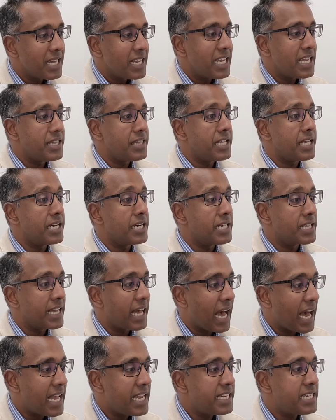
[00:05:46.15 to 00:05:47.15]
In the early
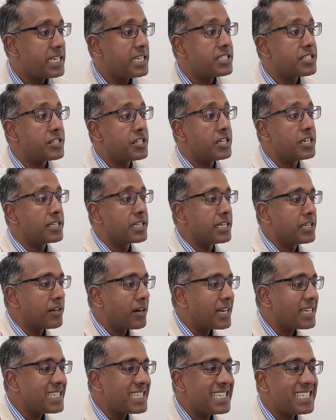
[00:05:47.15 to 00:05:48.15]
80s and early
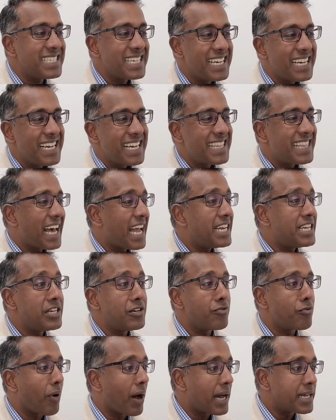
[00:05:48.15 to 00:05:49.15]
90s, they
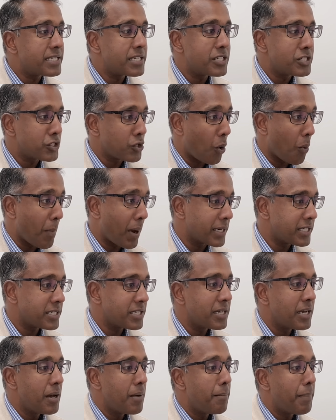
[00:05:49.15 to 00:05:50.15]
didn't rise so much.